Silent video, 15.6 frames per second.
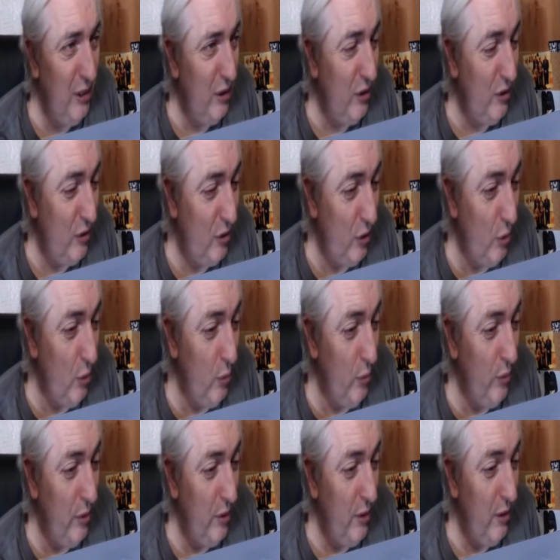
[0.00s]

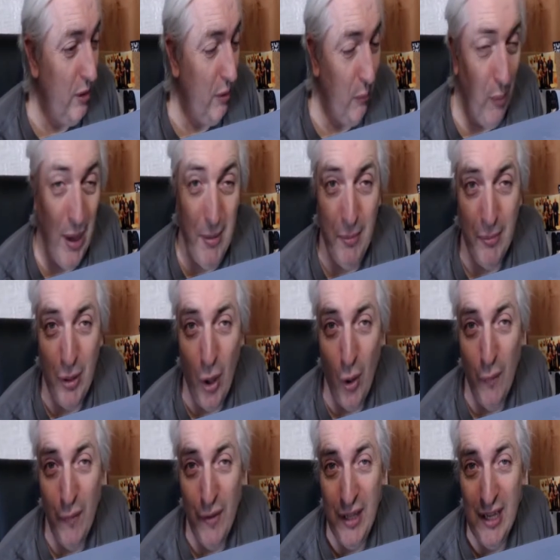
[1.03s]
Soon, when
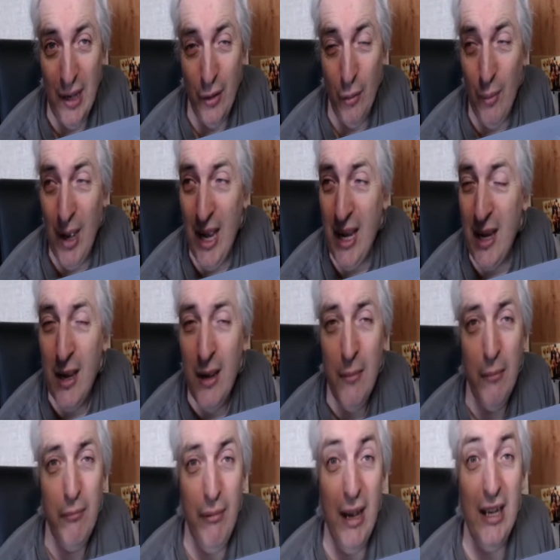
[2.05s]
COVID's out of the way,
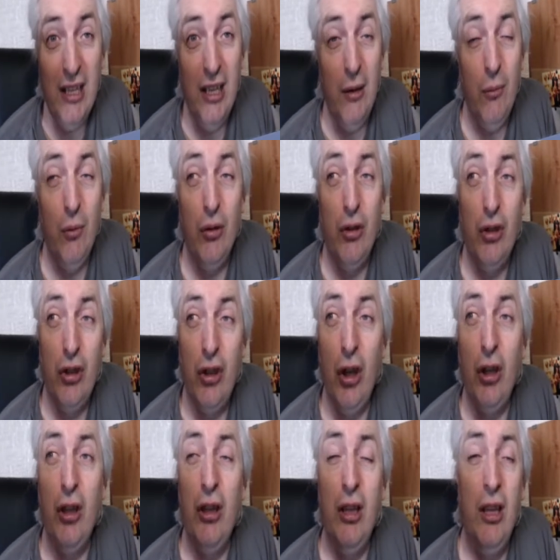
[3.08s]
Brexit will
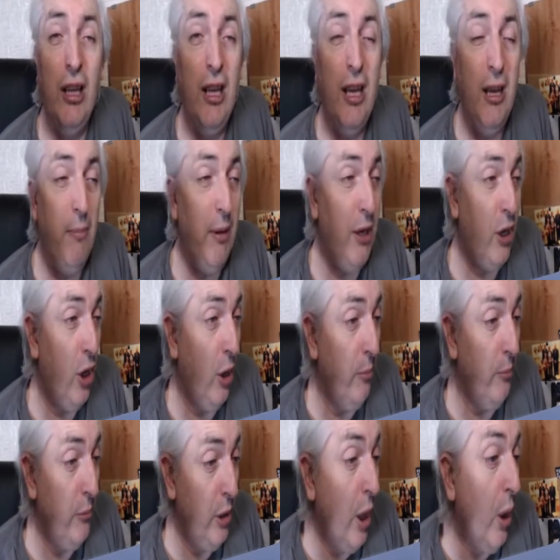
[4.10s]
suddenly
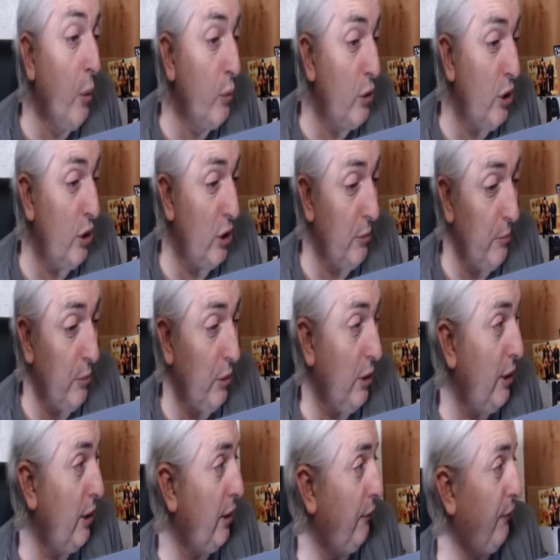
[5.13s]
become noticeable,
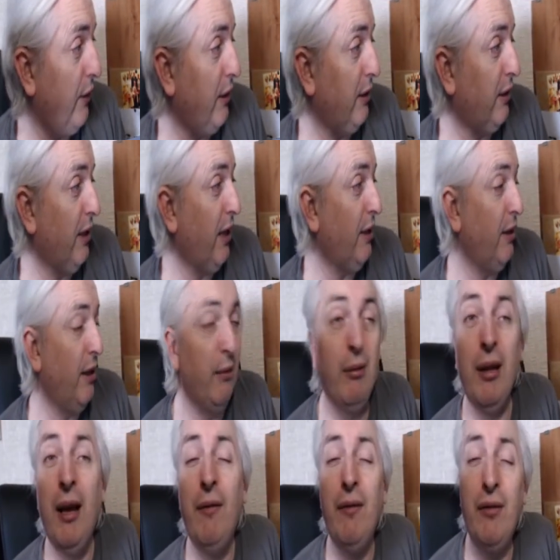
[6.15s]
and I think then they will
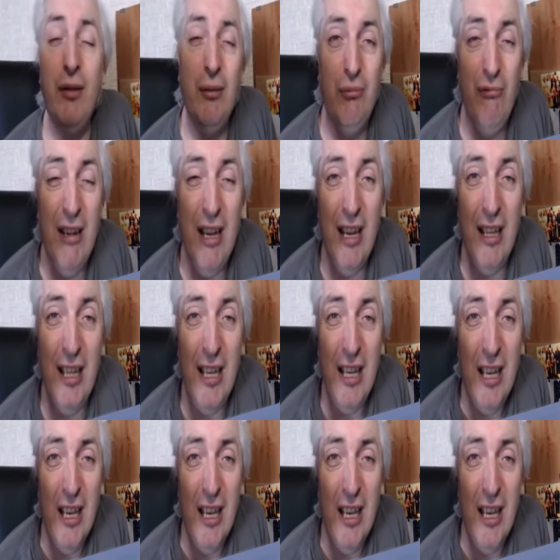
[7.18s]
have to really